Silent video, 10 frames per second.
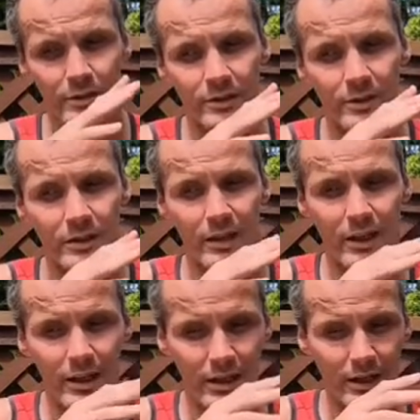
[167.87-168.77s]
Uh,
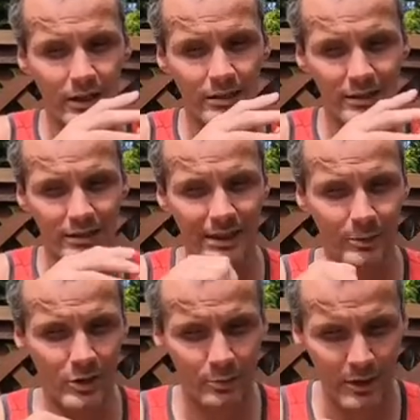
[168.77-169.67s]
disclaimer,
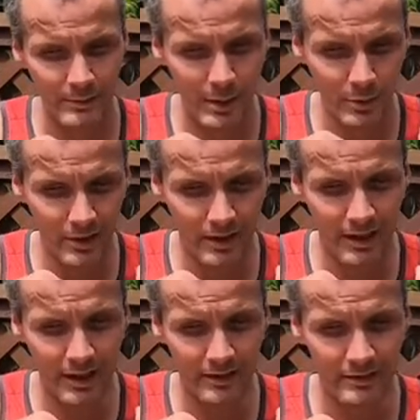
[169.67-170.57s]
blind people can
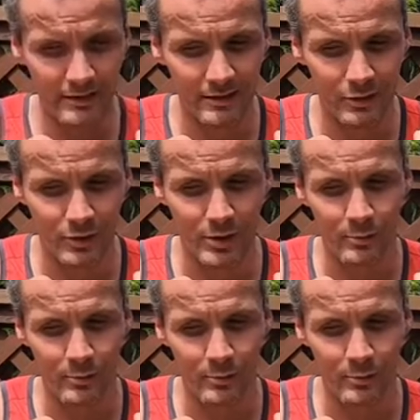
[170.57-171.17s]
dream,